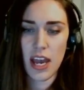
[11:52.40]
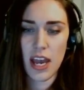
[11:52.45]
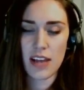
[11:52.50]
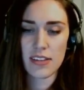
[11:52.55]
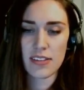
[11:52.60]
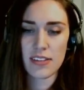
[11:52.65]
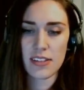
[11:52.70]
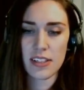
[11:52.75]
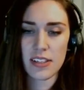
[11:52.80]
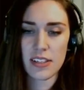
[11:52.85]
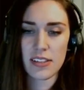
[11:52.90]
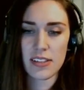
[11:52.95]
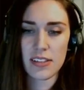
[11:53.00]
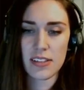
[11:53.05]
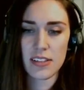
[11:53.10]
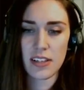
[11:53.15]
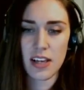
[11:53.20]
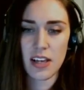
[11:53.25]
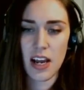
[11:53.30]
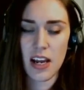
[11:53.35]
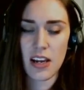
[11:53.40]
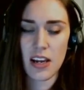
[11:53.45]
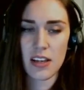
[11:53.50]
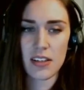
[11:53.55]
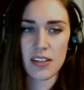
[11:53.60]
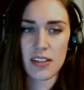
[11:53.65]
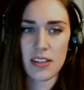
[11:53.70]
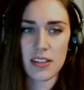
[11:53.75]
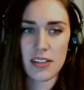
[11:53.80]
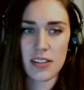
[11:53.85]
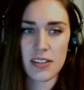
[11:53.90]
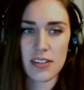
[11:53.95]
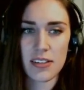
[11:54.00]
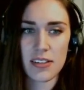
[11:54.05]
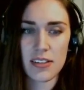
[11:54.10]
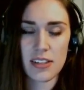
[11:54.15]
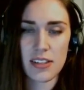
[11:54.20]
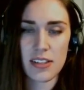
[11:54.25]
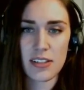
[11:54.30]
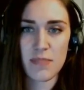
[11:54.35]
as this kind of,
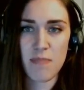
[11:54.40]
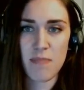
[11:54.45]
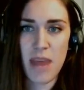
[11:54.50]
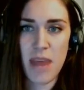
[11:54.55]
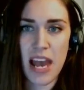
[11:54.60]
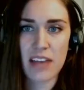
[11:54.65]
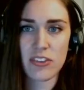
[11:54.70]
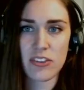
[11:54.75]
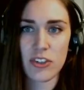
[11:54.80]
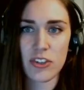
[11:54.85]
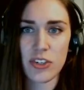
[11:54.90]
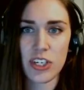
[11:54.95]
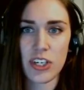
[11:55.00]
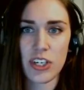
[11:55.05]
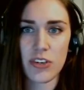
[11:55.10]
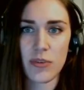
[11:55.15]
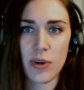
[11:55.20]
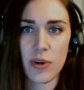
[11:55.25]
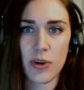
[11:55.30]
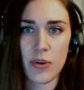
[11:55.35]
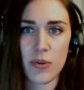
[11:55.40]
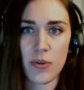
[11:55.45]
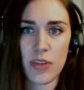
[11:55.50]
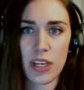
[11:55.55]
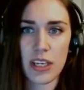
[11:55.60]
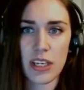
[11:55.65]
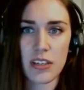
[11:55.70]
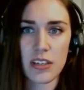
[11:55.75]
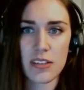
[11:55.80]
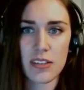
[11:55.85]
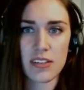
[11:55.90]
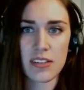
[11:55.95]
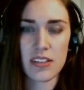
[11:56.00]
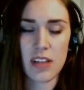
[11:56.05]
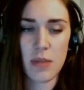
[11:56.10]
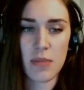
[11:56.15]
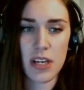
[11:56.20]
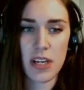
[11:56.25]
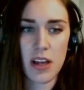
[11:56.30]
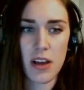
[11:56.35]
is this master hero that can
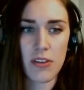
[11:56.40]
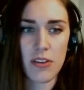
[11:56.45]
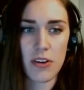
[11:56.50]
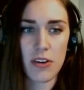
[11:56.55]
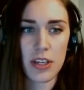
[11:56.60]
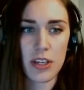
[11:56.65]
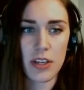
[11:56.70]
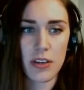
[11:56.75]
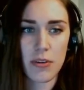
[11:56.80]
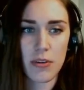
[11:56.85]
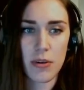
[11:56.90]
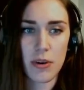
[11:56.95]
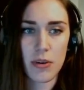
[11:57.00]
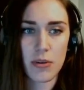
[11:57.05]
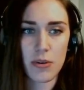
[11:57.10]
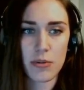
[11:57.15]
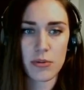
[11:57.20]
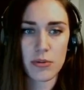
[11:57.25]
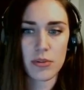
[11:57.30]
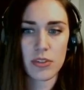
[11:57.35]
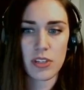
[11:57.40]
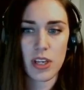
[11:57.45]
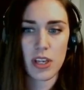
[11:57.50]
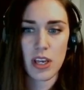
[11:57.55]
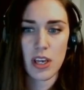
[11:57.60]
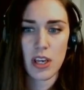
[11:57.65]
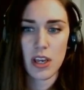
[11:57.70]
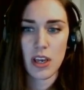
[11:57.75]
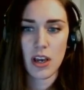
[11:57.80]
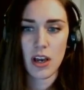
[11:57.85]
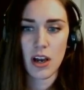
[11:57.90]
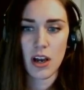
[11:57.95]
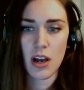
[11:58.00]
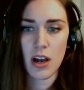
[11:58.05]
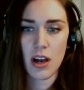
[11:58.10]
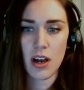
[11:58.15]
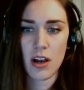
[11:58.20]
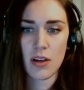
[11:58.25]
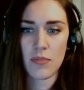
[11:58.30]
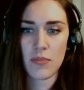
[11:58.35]
summon other heroes. Yeah.
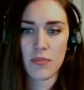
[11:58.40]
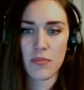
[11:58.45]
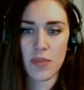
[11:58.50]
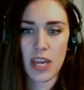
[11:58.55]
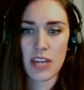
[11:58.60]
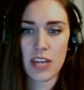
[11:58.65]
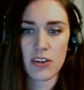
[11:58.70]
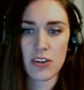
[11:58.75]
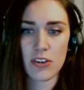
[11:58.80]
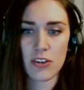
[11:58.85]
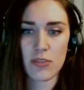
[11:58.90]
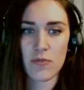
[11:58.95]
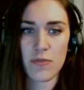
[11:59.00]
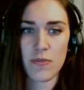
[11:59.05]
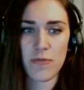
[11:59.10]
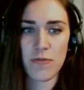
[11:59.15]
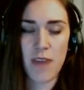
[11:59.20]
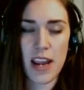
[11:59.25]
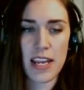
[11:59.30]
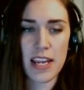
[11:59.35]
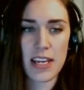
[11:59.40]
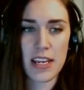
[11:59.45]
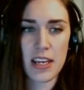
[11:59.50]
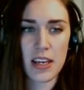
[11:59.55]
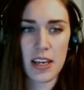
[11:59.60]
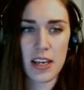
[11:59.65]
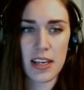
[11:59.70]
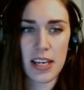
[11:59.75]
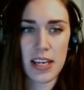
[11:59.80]
Um, mm-hmm. And you're fighting